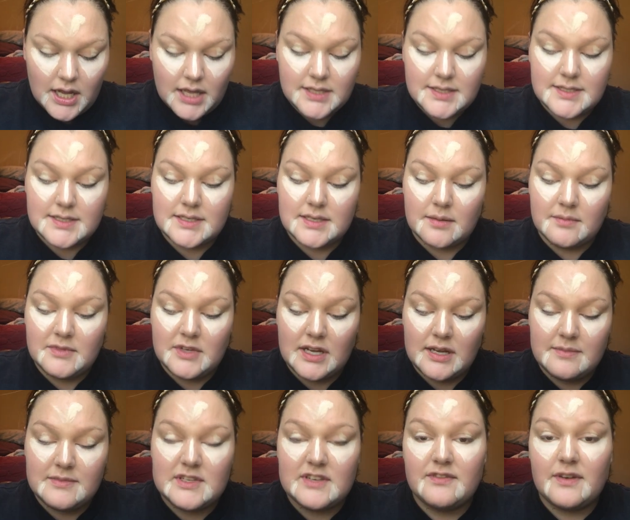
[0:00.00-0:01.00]

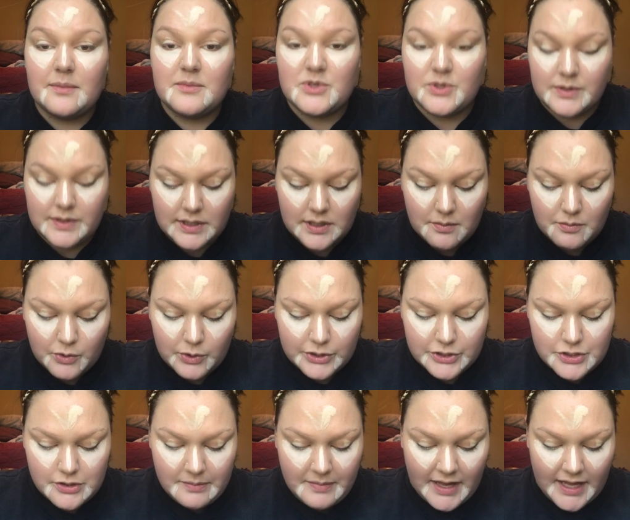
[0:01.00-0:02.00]
Sometimes if I'm doing a more
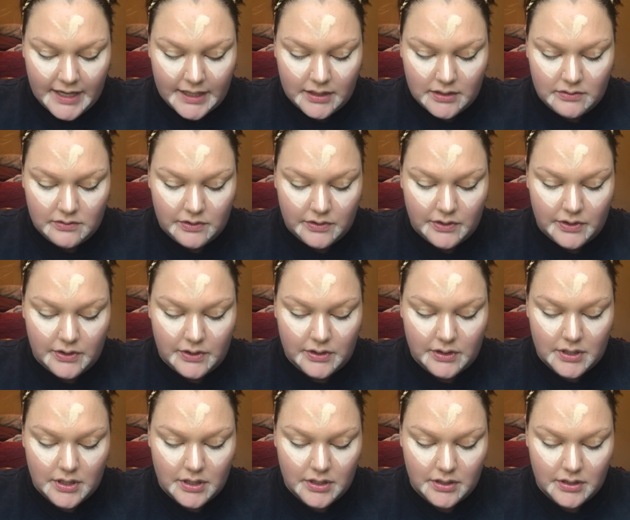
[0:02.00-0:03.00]
dramatic look,